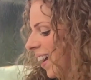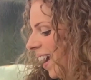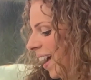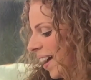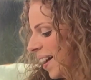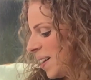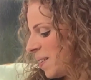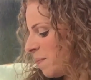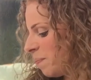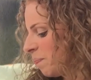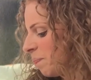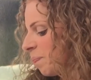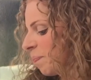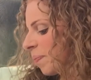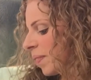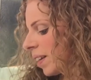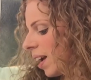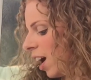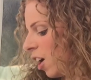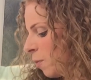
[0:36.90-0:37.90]

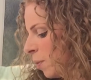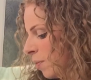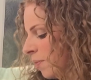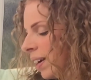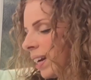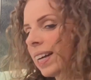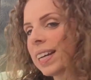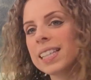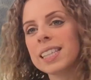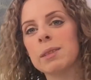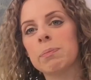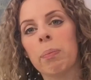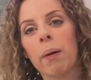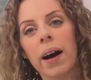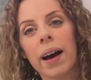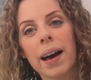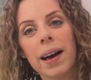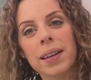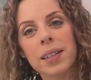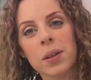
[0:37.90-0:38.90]
I've been really
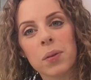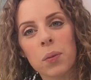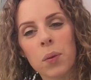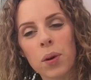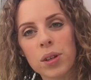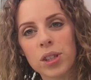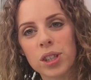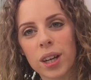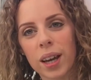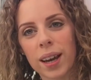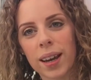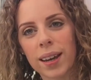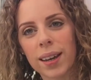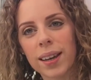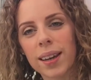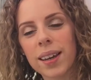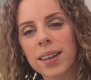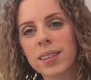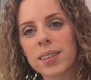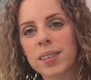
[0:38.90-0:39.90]
inspired
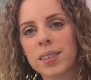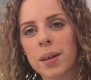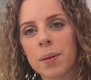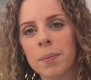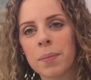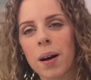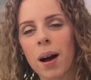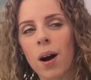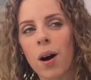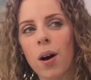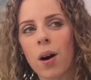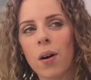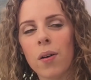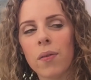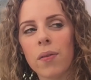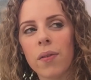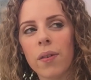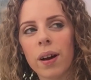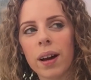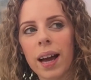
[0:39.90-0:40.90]
watching some
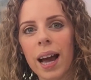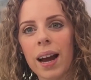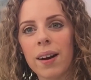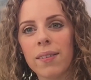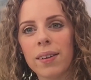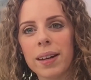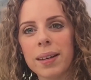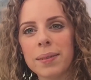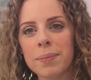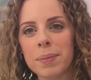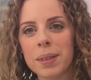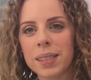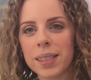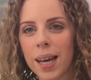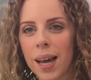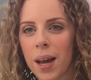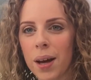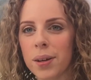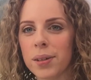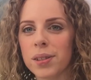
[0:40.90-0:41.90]
of Carolyn
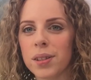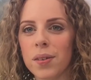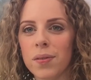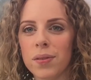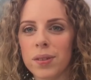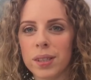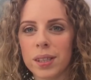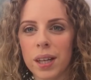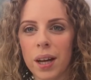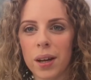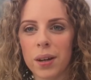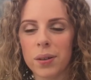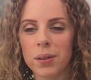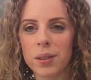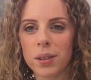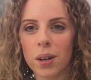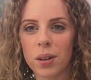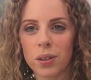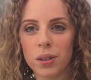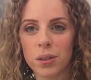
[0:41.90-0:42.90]
Mazzeo's
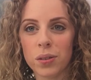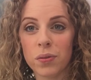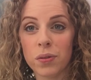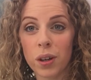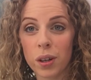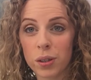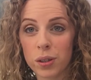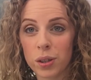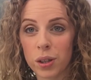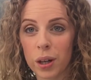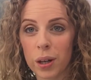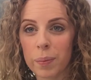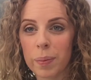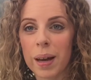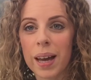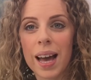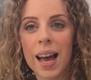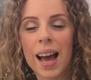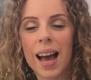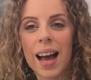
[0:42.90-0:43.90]
videos on FlossTube.
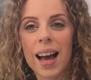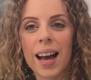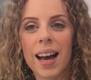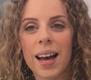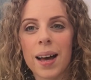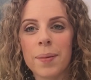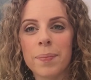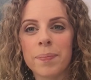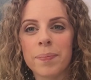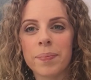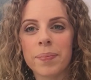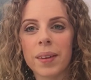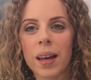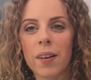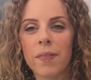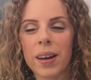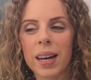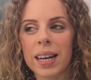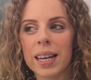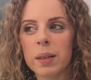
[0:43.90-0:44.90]

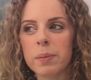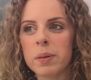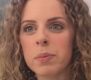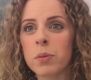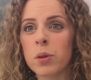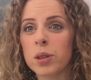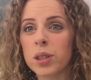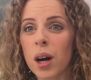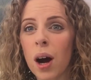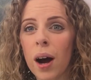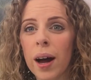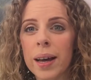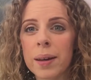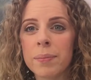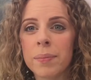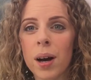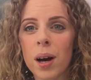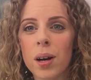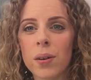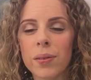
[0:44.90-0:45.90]
I've had a little bit more
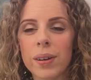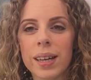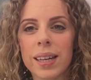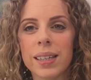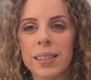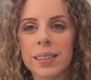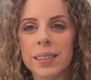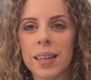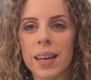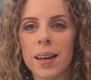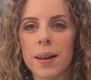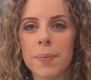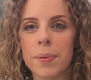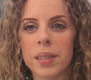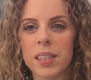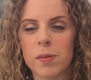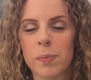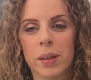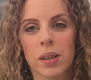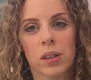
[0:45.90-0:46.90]
time over Easter
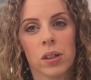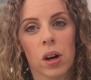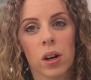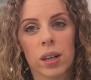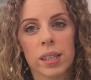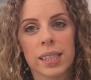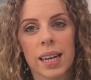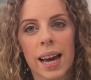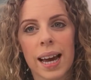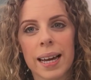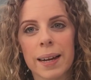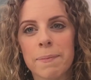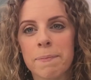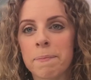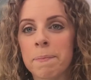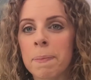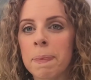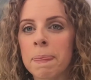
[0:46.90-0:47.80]
because I've been on holiday.